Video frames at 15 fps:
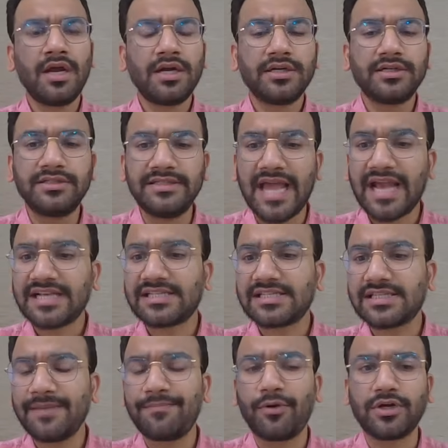
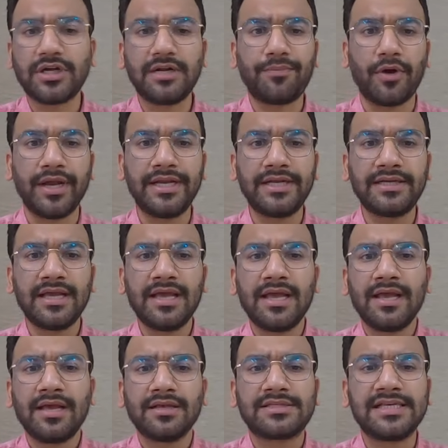Next important point,
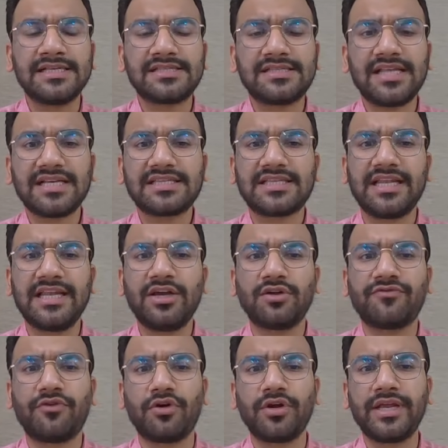since last 3 or
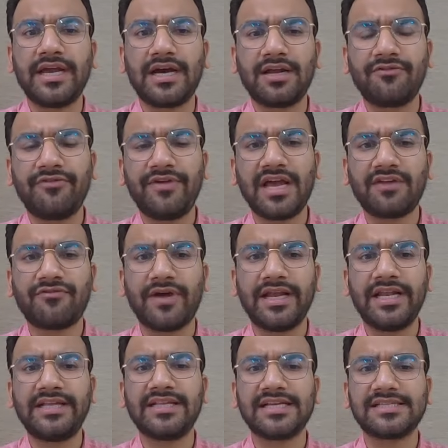4 years, we are
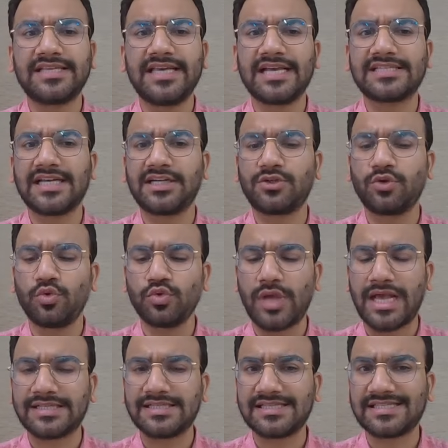filing the CSR2
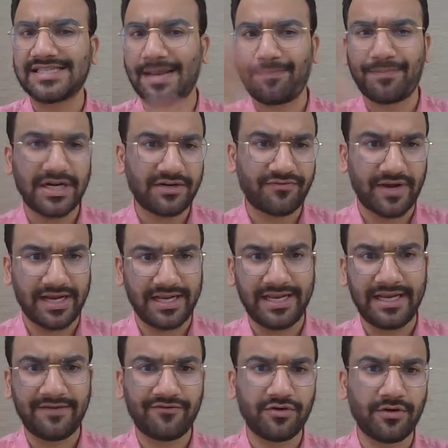as a separate
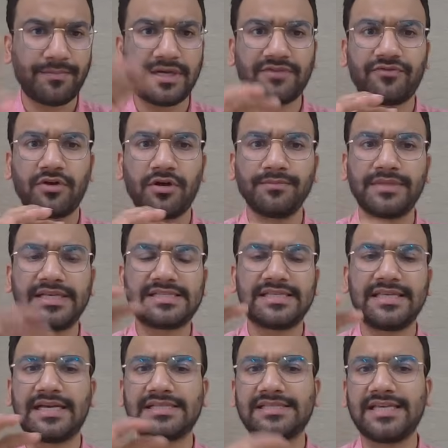filing. But from this
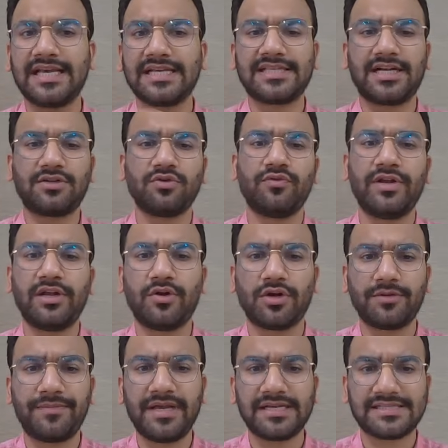year, CSR2 will
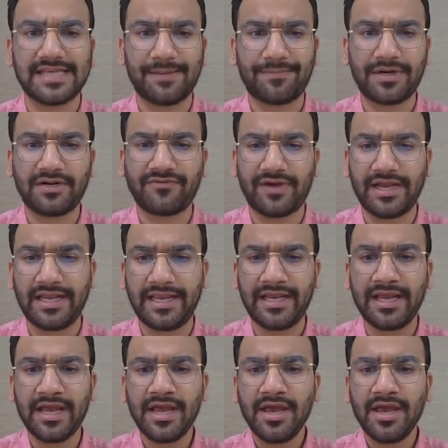not be a separate filing.